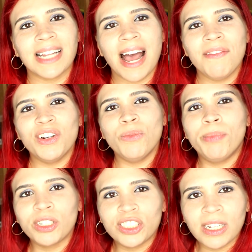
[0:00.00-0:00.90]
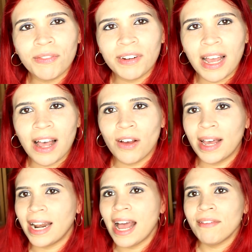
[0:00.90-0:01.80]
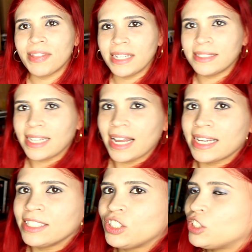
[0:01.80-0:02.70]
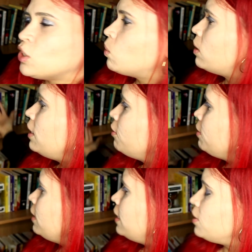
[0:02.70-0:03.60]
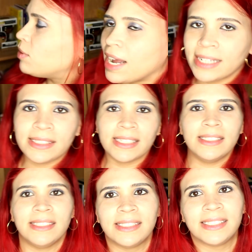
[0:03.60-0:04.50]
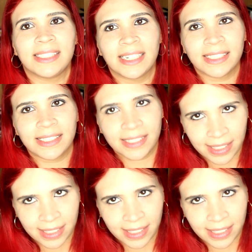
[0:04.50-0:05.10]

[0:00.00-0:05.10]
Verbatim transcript: I have a new bookshelf now and I have things that I can show clearly and you guys can see it.